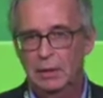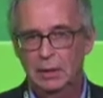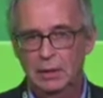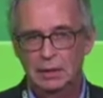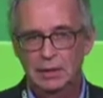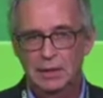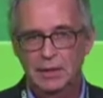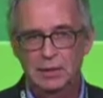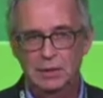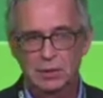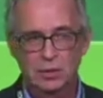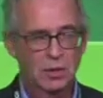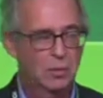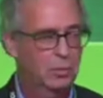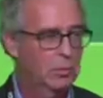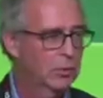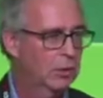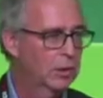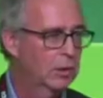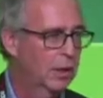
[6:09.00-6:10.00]
data
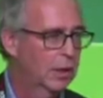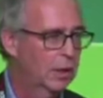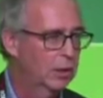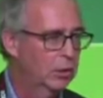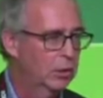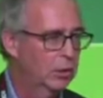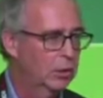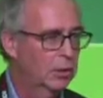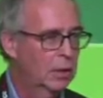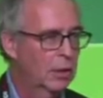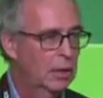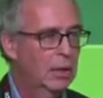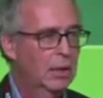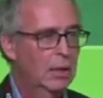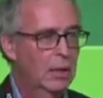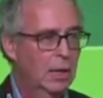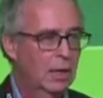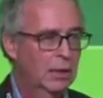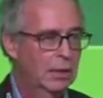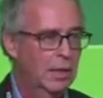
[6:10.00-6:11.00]
communication.
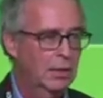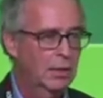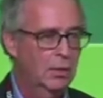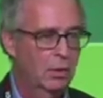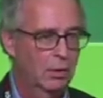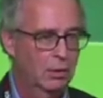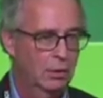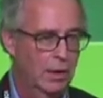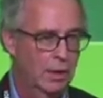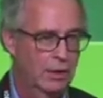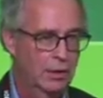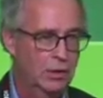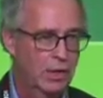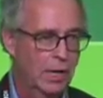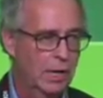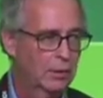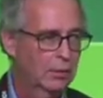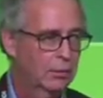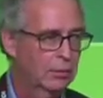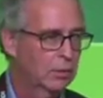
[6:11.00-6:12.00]
And then the online
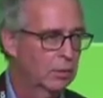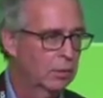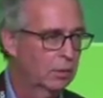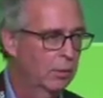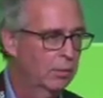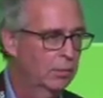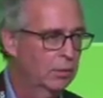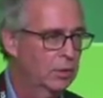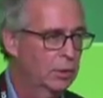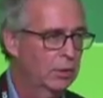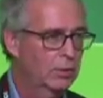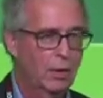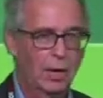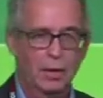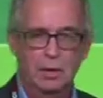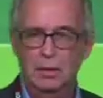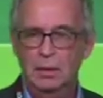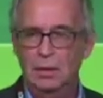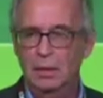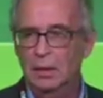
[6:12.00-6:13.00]
channels are obviously
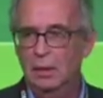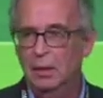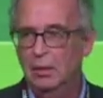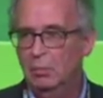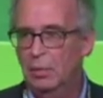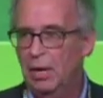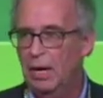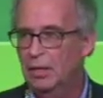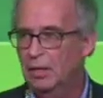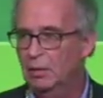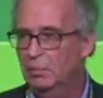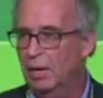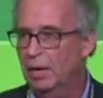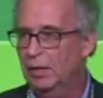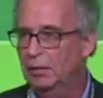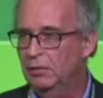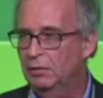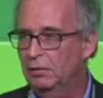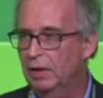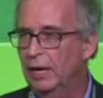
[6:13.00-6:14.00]
run by the
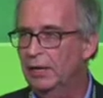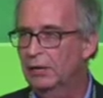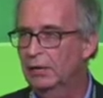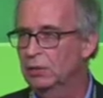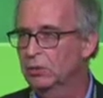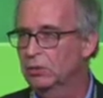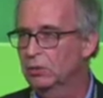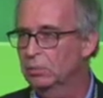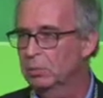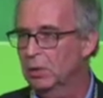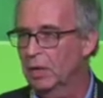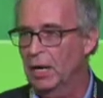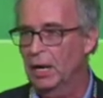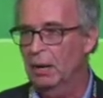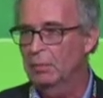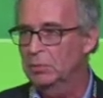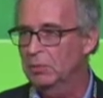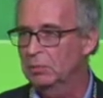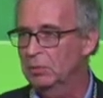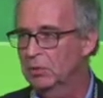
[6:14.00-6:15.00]
manufacturers,
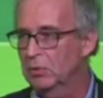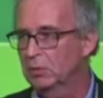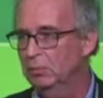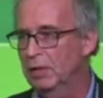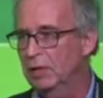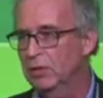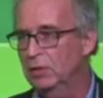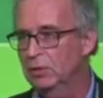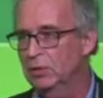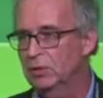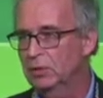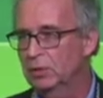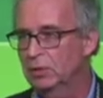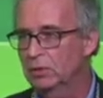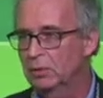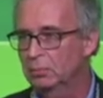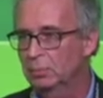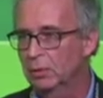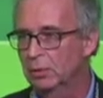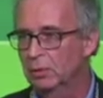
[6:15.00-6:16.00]
perhaps with some agency
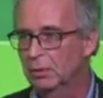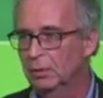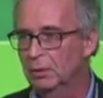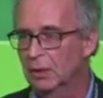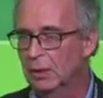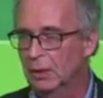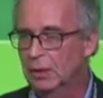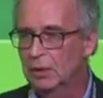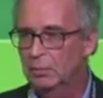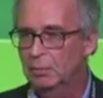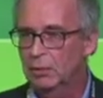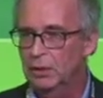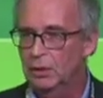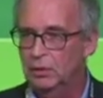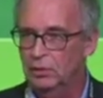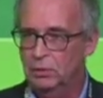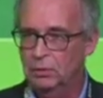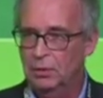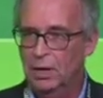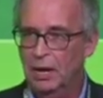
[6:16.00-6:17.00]
support. But they
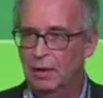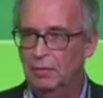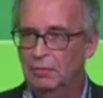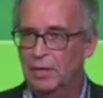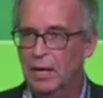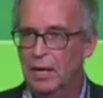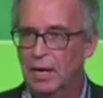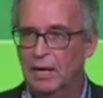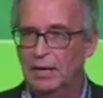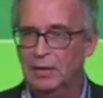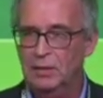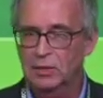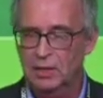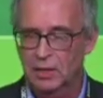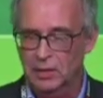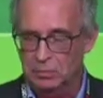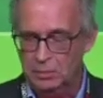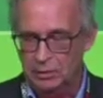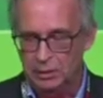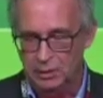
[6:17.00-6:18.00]
do have that
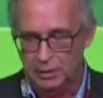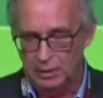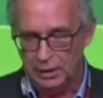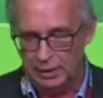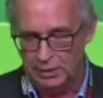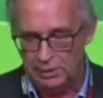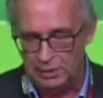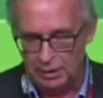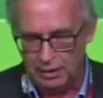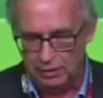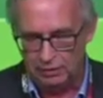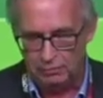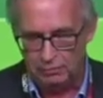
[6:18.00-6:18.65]
access, but they'd like to have